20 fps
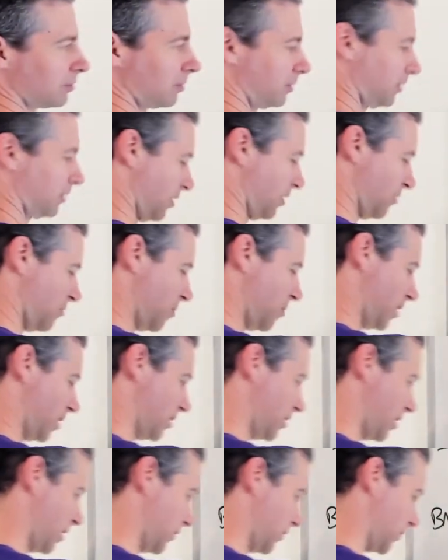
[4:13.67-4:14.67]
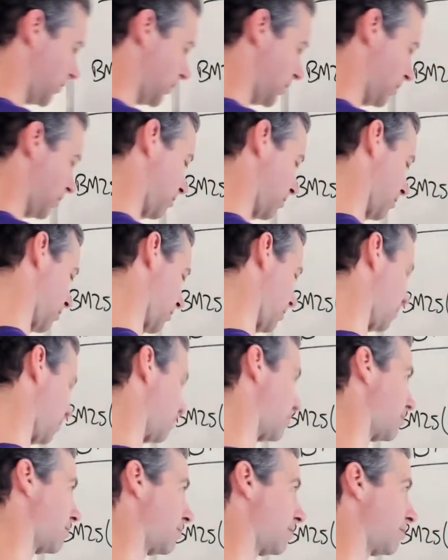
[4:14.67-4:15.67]
to give myself,
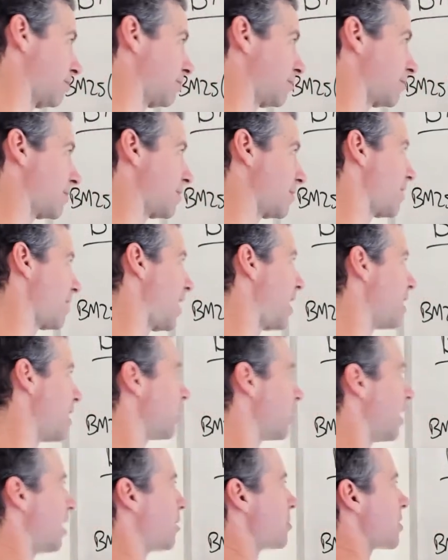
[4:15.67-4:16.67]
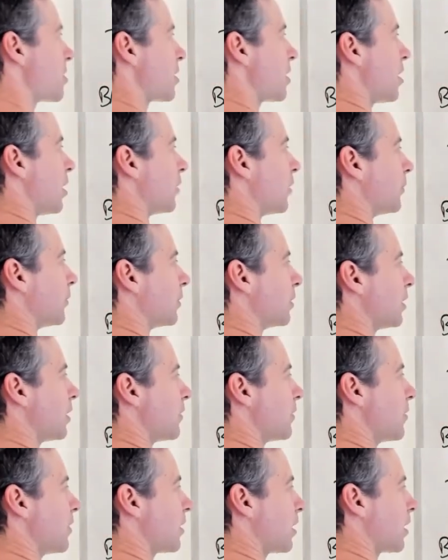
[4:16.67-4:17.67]
I'll be careful. No, I
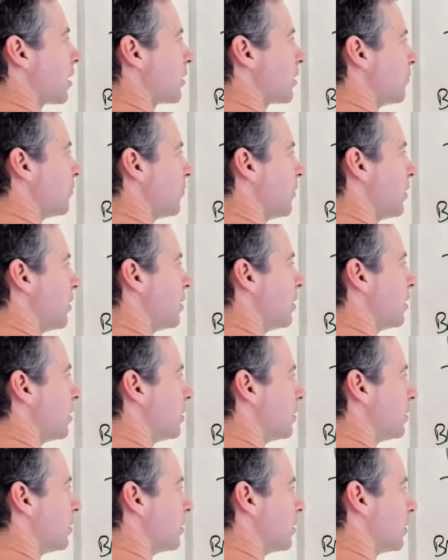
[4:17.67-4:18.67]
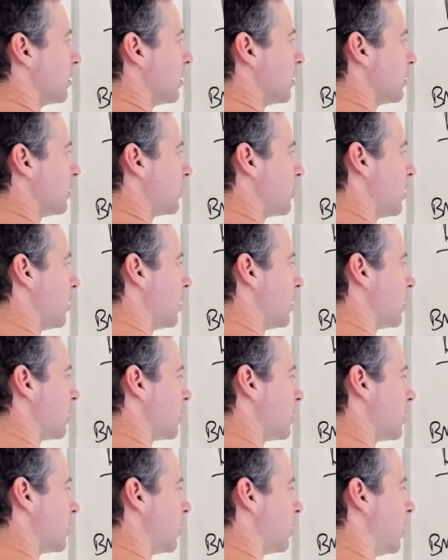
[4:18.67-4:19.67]
think I can fit it in. I'll try not
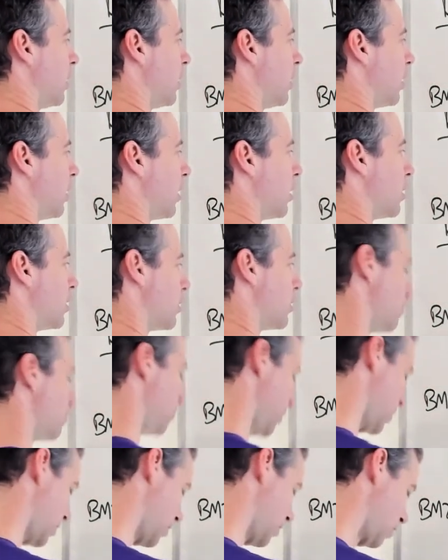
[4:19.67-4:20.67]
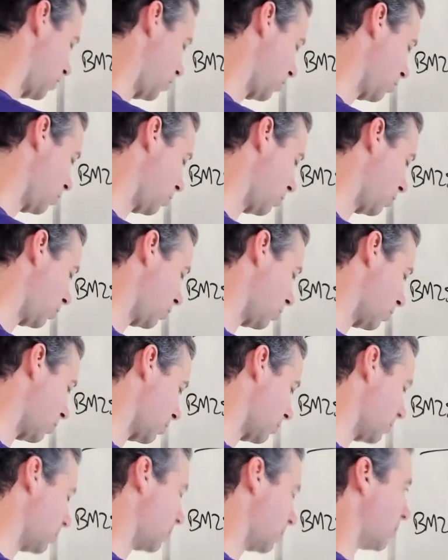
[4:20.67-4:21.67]
to be too
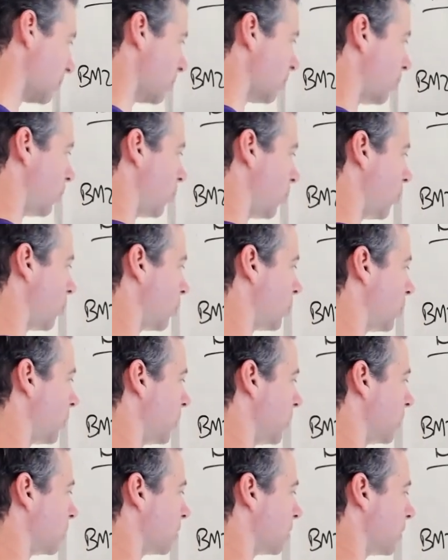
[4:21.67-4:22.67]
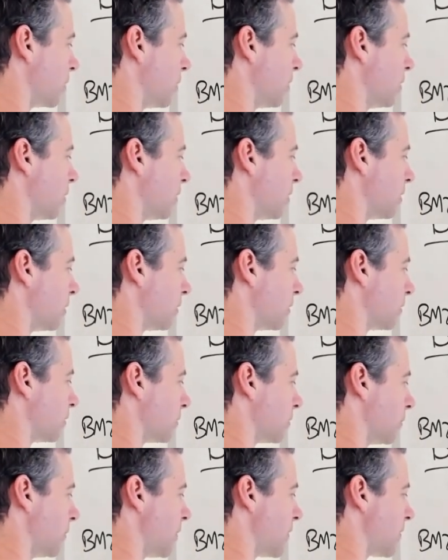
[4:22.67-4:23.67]
wieldy
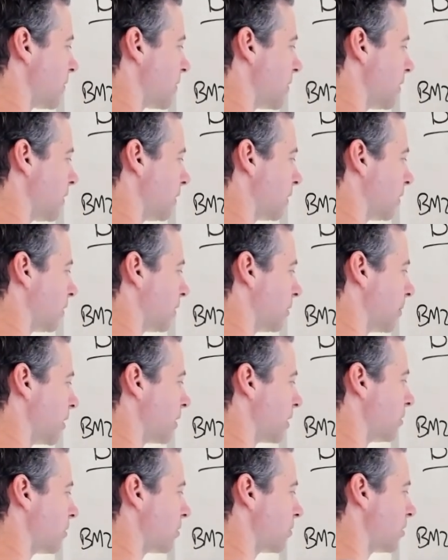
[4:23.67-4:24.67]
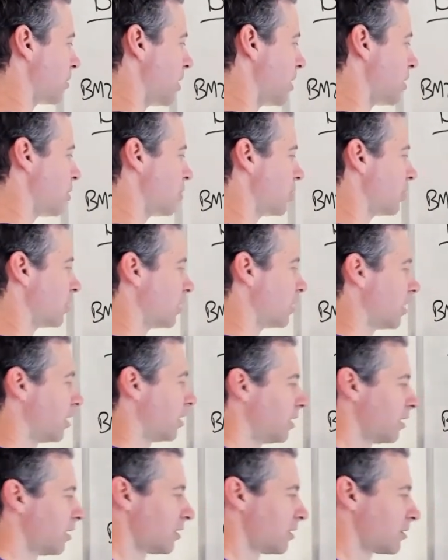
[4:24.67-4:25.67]
with my notation.
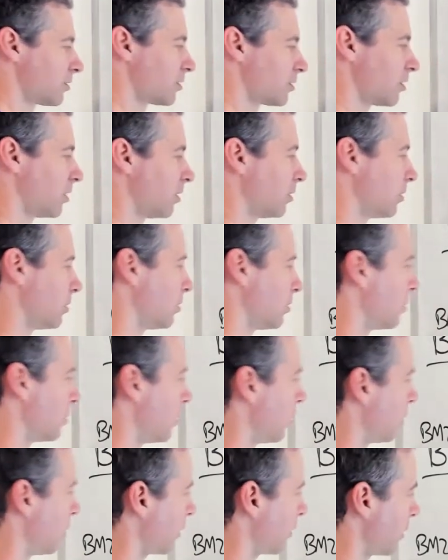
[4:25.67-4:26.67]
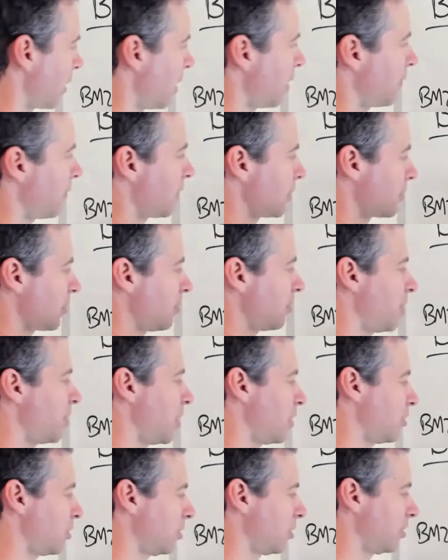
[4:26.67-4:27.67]
So we're going to have a
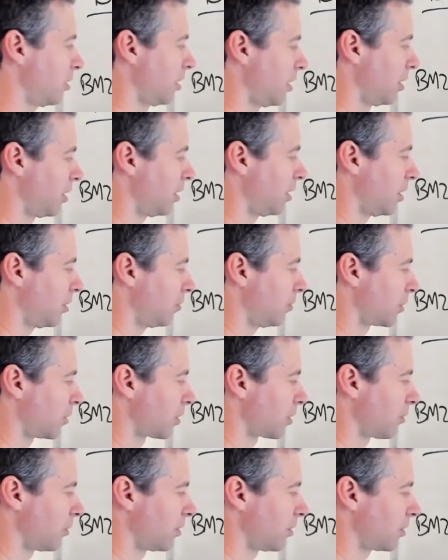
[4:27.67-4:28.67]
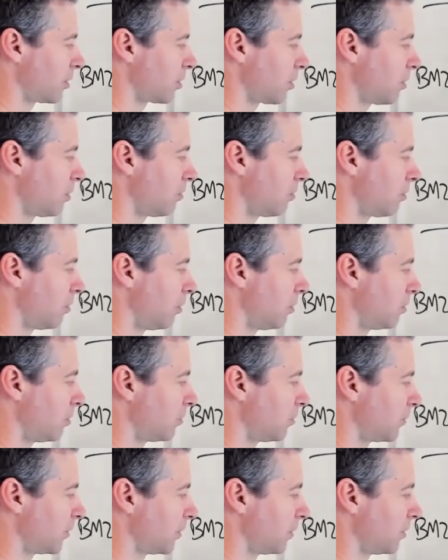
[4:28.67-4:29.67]
summation, and we're going to go
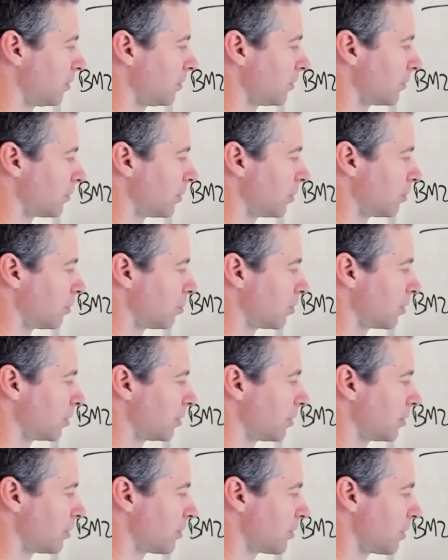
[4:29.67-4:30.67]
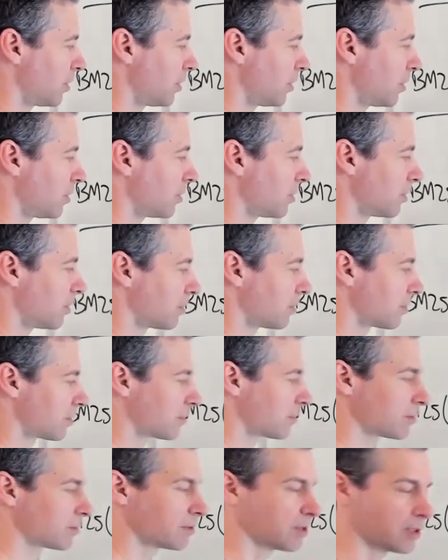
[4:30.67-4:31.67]
over the words in
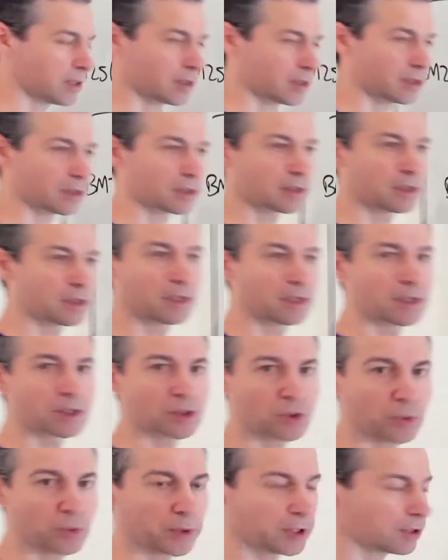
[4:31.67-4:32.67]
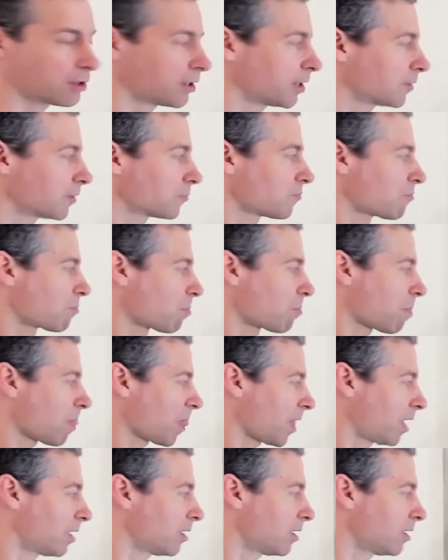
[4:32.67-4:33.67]
the query.
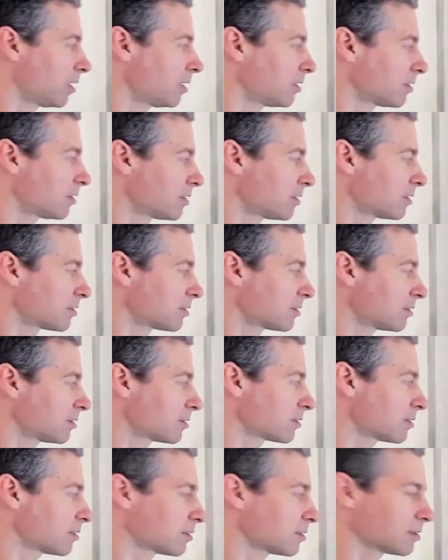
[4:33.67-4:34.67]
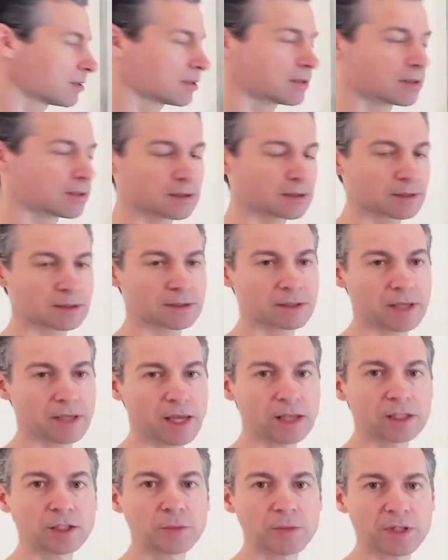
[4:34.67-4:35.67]
And this is a
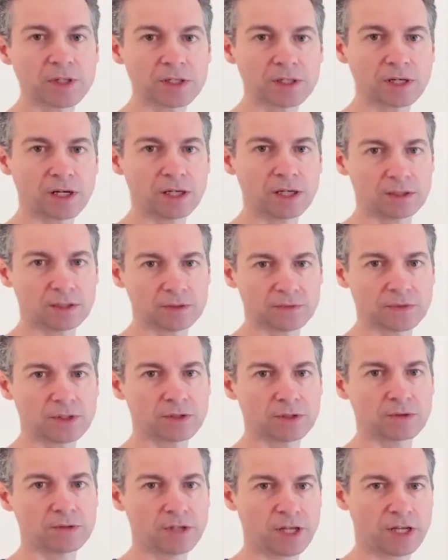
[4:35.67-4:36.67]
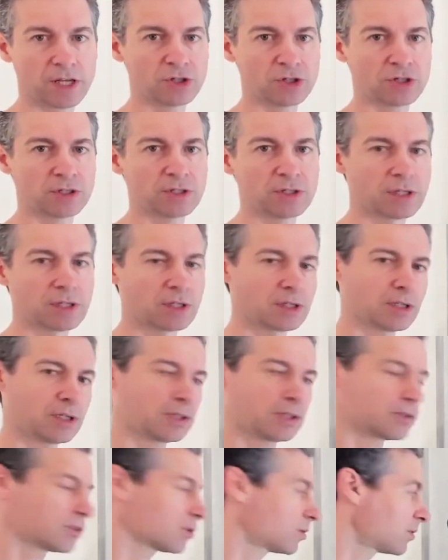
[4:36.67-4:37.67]
element of notation.
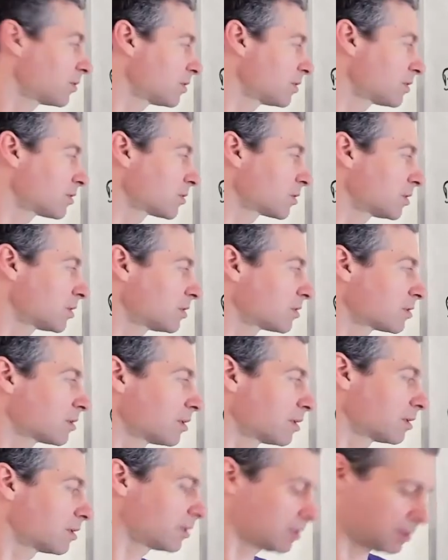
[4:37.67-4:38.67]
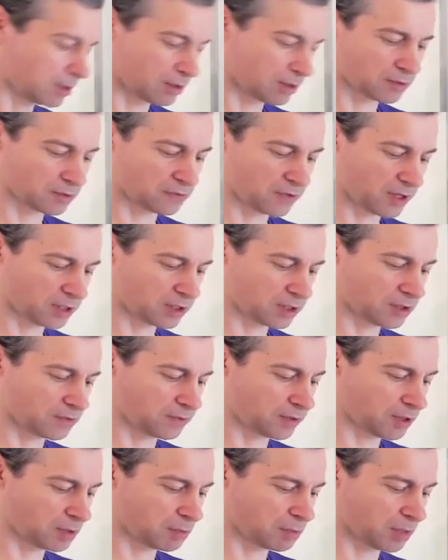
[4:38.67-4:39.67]
And so this is
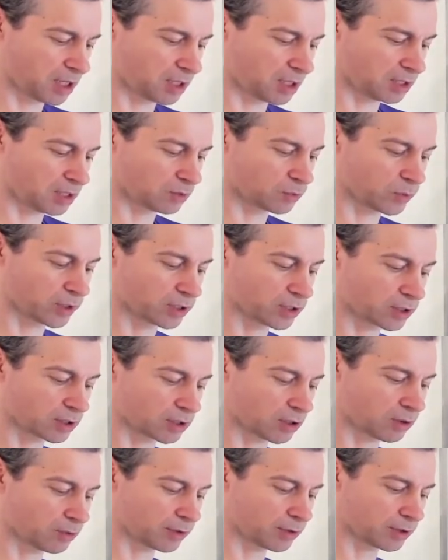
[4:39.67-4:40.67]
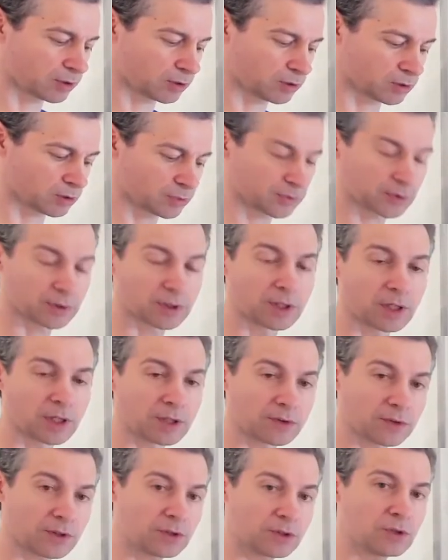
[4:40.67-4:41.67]
effectively meaning we are going over
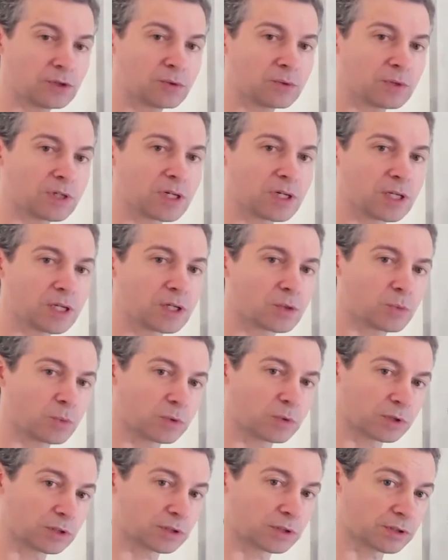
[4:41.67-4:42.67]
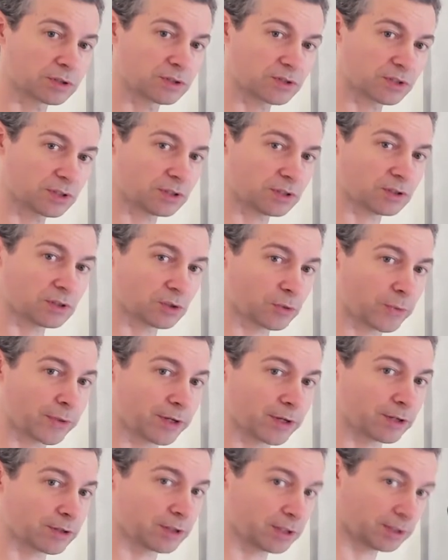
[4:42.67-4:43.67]
the unique words in the
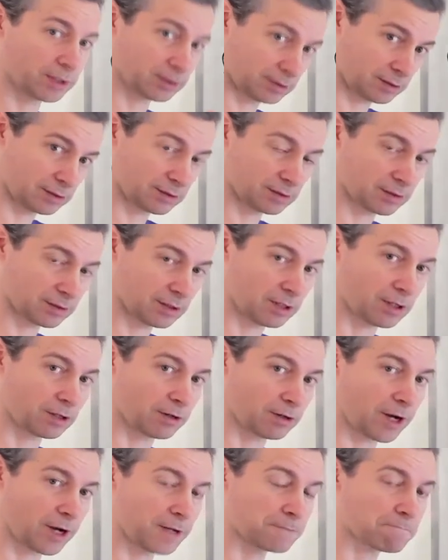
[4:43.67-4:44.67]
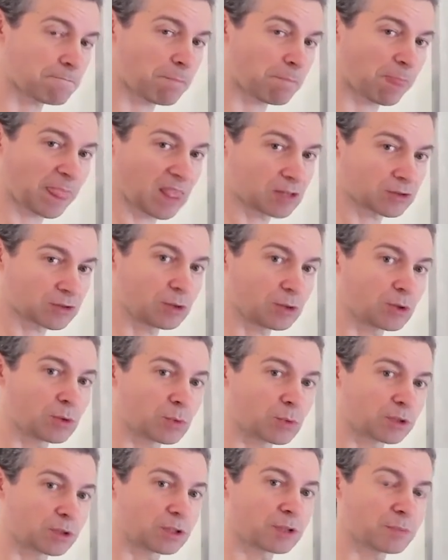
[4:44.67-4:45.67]
query. All right. So a
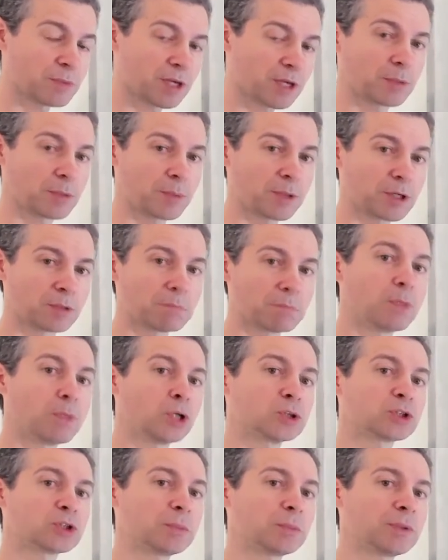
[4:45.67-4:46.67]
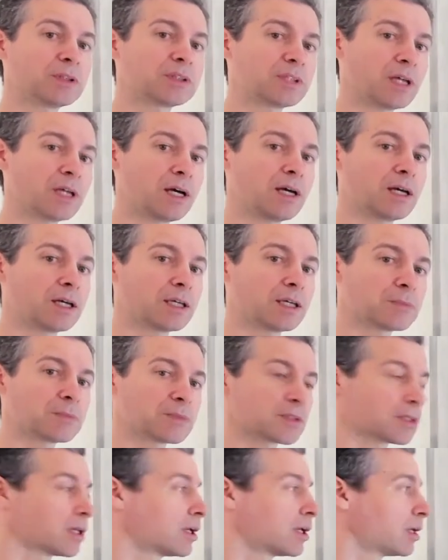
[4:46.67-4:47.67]
word may appear multiple times,